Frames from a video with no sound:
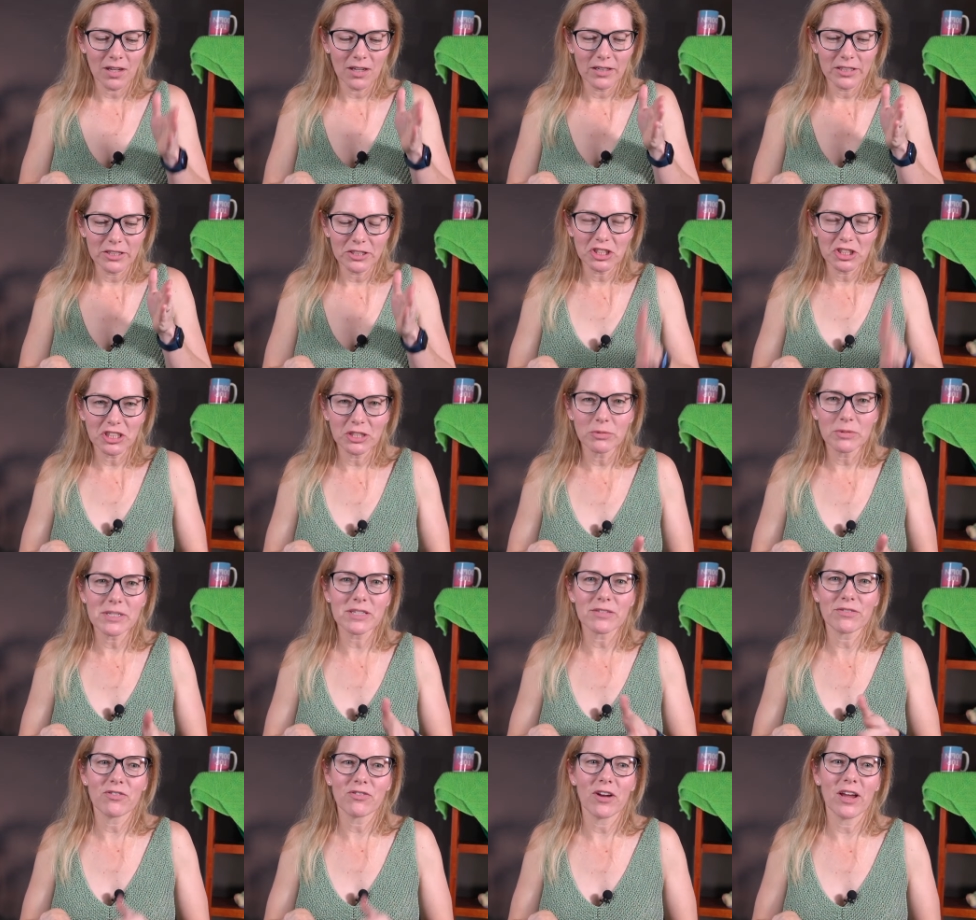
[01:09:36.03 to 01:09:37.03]
she was
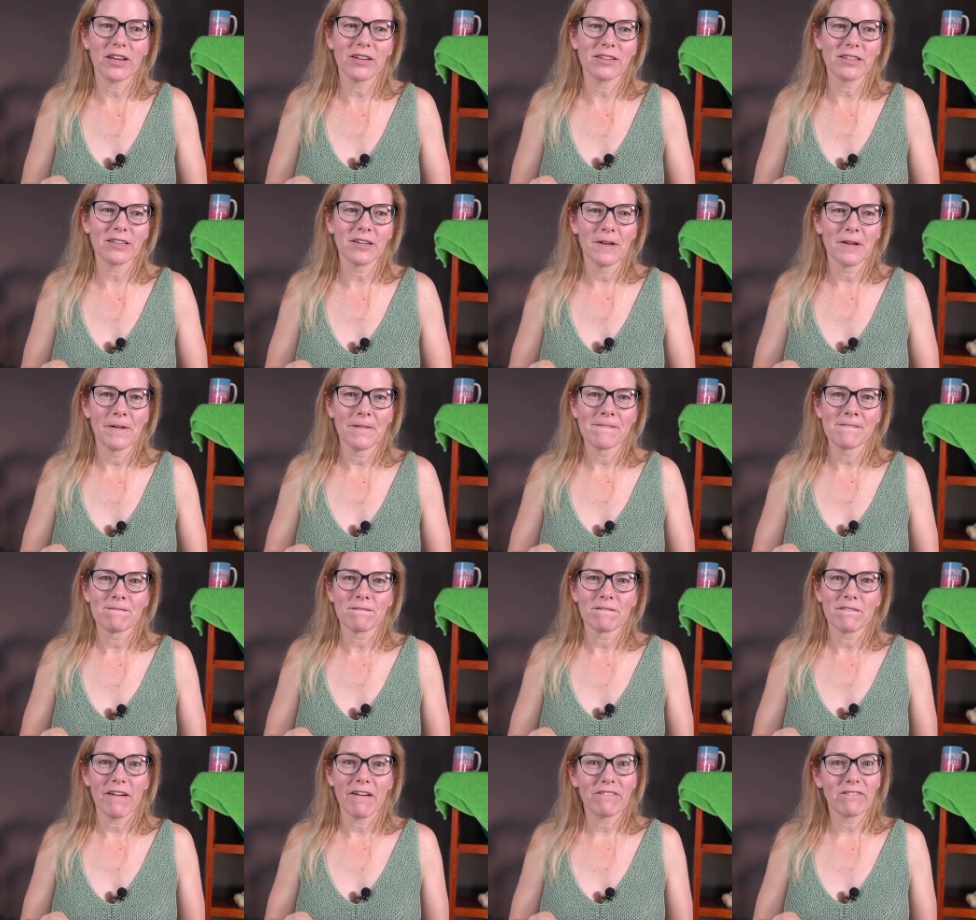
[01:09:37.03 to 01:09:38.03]
a friend
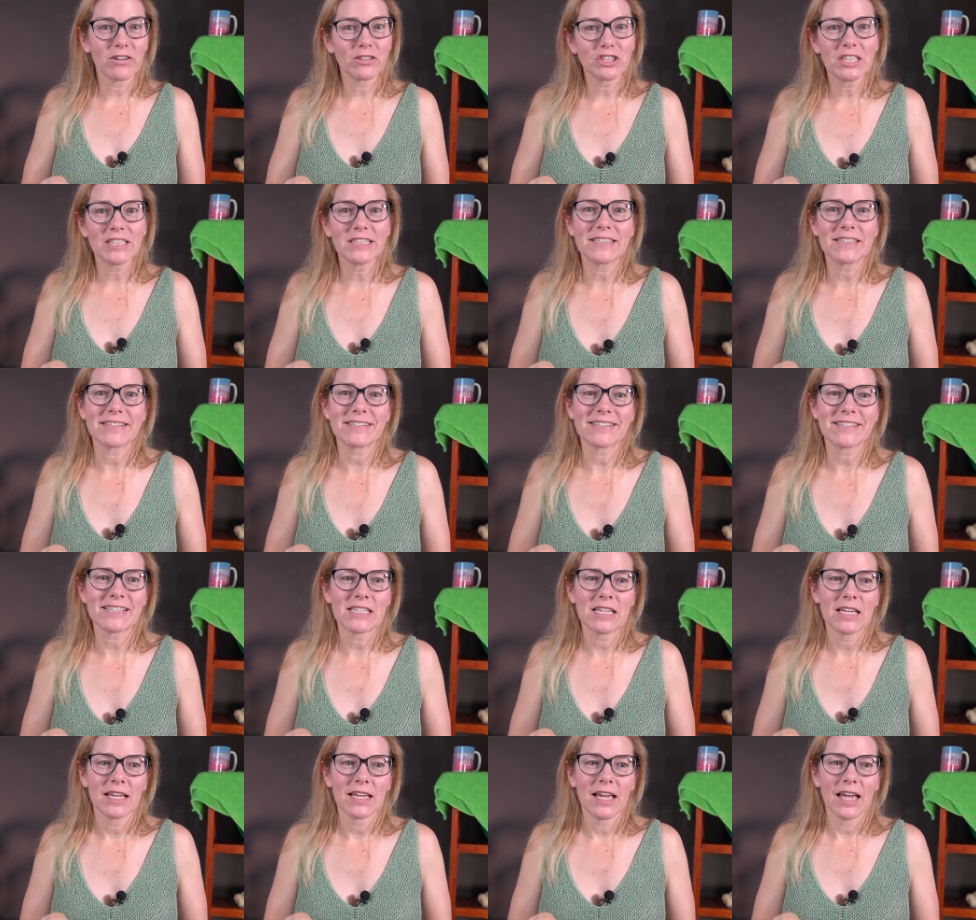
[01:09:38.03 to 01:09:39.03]
of Virginia's.
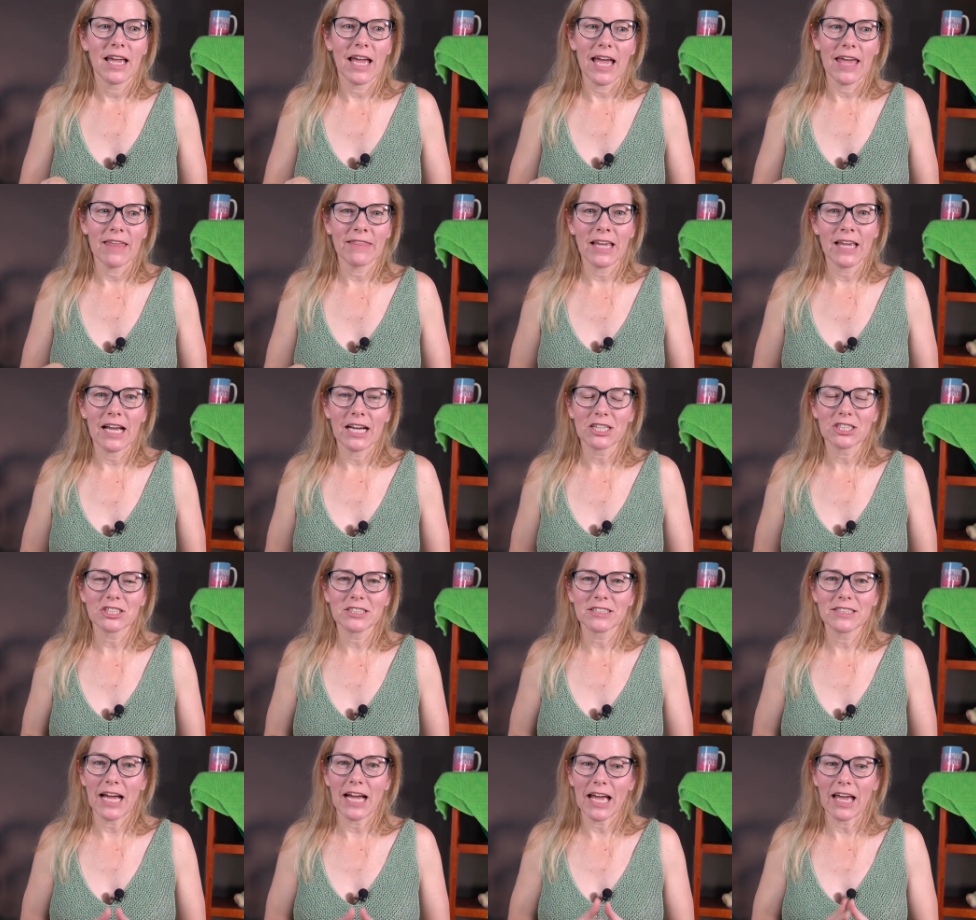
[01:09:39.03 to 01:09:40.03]
And
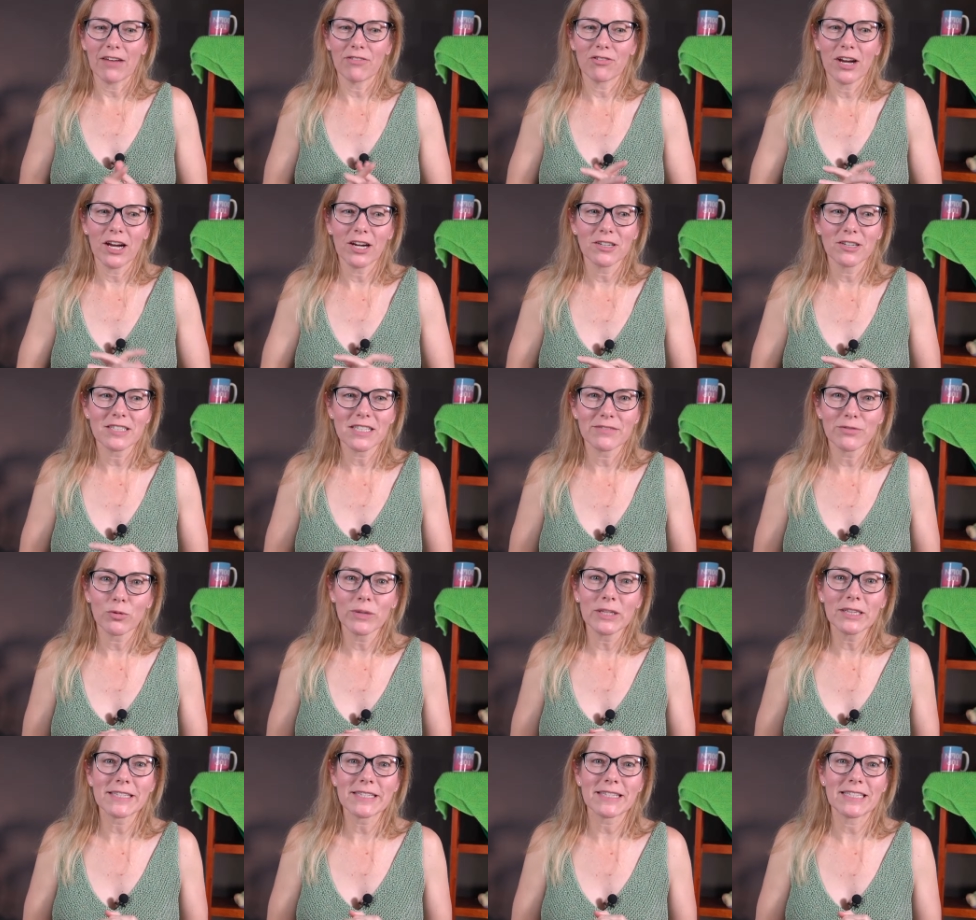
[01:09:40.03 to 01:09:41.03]
I have records of a
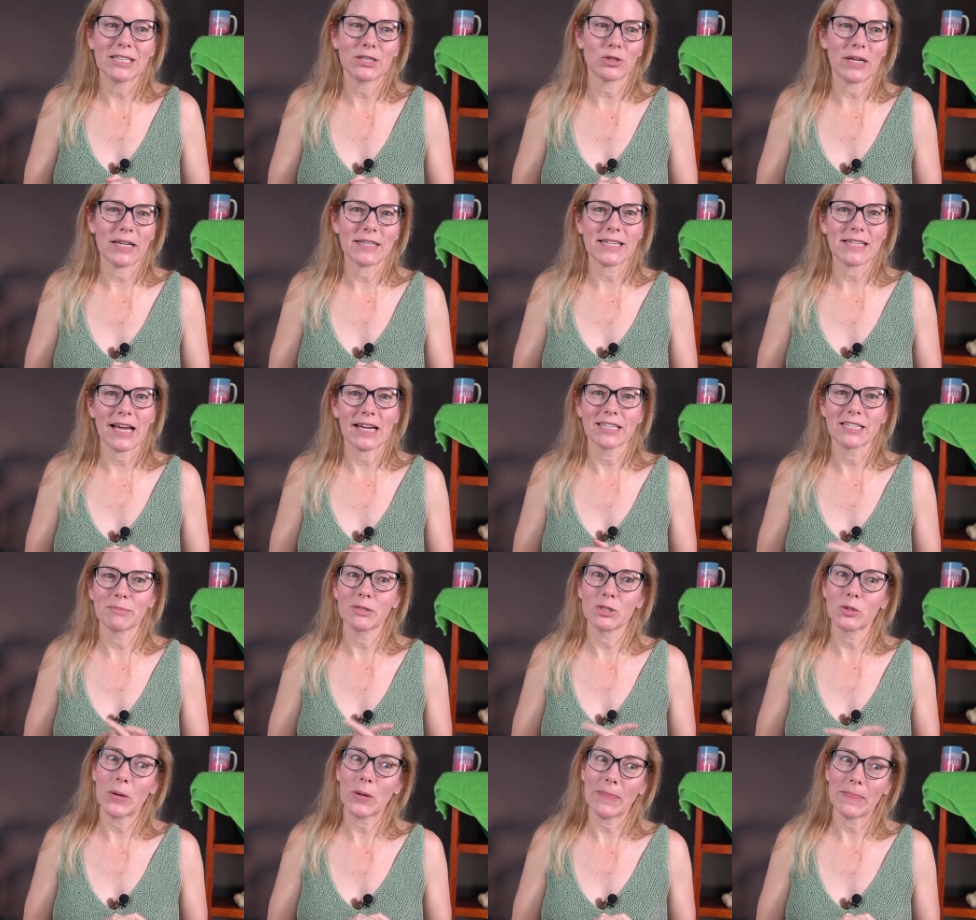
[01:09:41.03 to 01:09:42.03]
real estate transaction
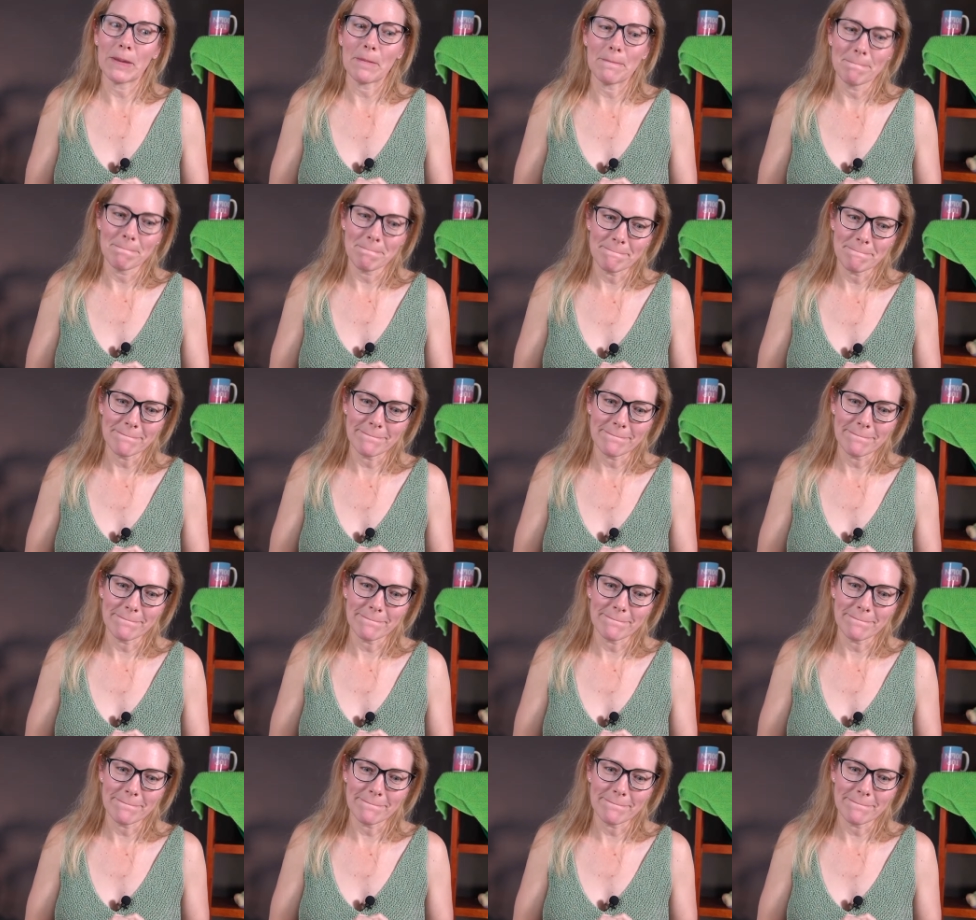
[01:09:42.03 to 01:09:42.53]
between them.